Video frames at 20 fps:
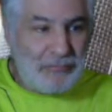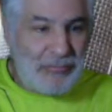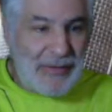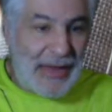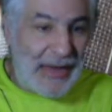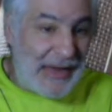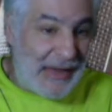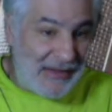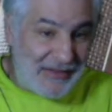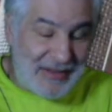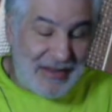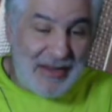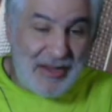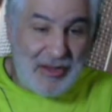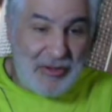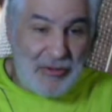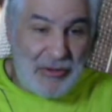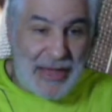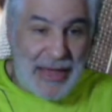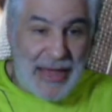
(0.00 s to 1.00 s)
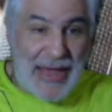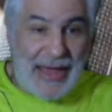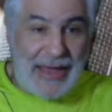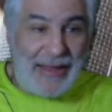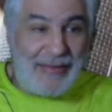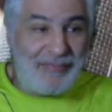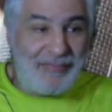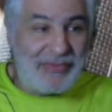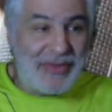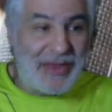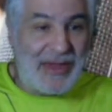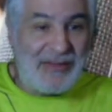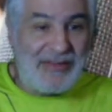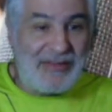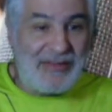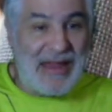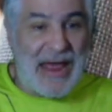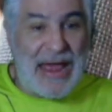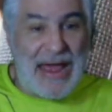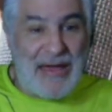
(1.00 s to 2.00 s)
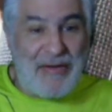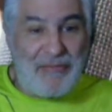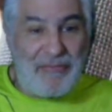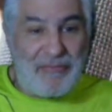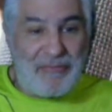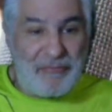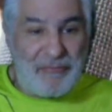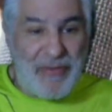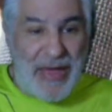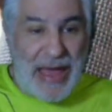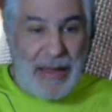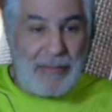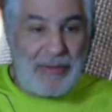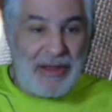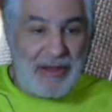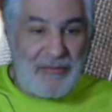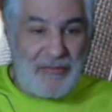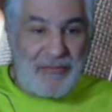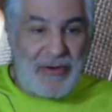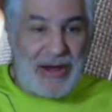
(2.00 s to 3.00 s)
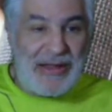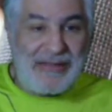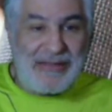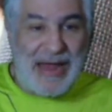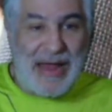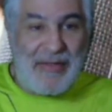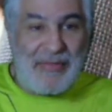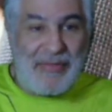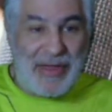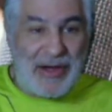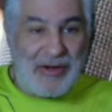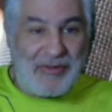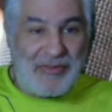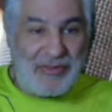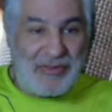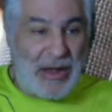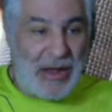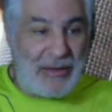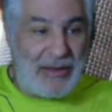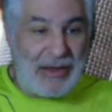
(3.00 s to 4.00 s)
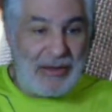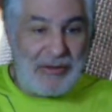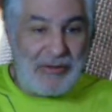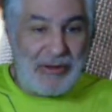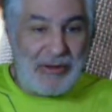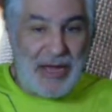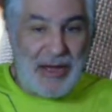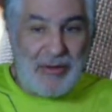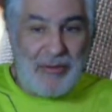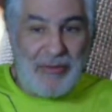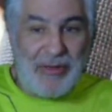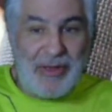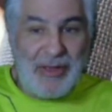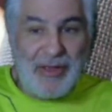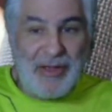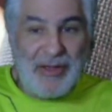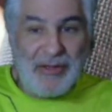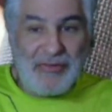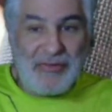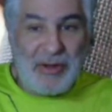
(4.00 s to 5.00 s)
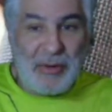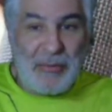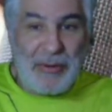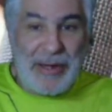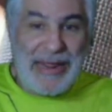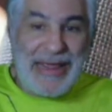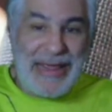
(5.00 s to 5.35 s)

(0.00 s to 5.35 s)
And he's in the UK. And he says, I have family and friends out there, so I'll let you know. So when he